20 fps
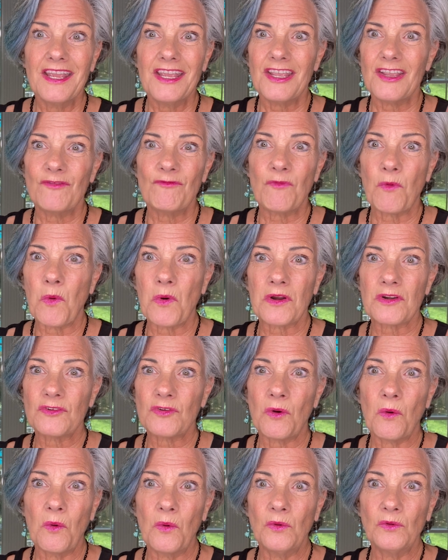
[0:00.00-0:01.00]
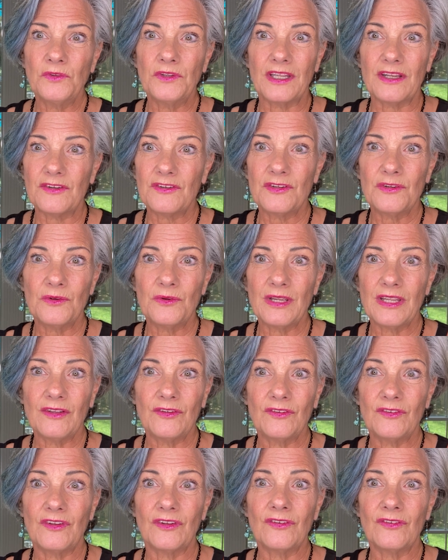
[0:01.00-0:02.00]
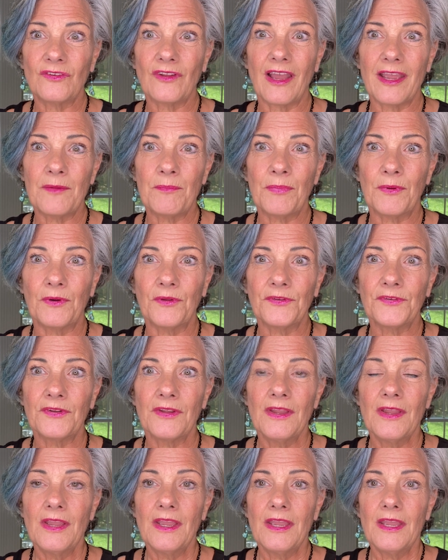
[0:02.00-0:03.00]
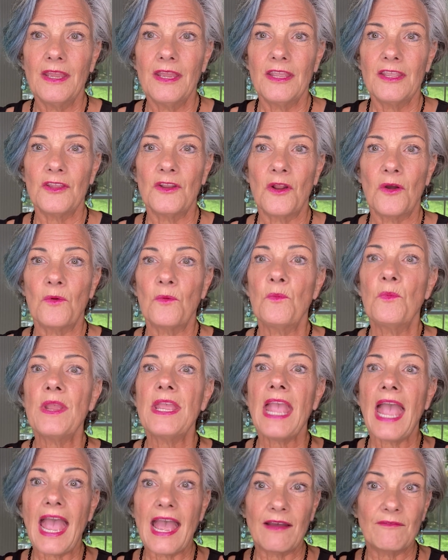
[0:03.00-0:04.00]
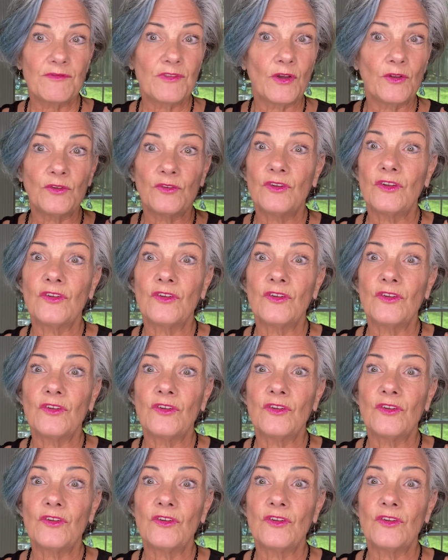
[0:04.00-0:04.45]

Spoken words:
He foretold it to his disciples. You know, we have those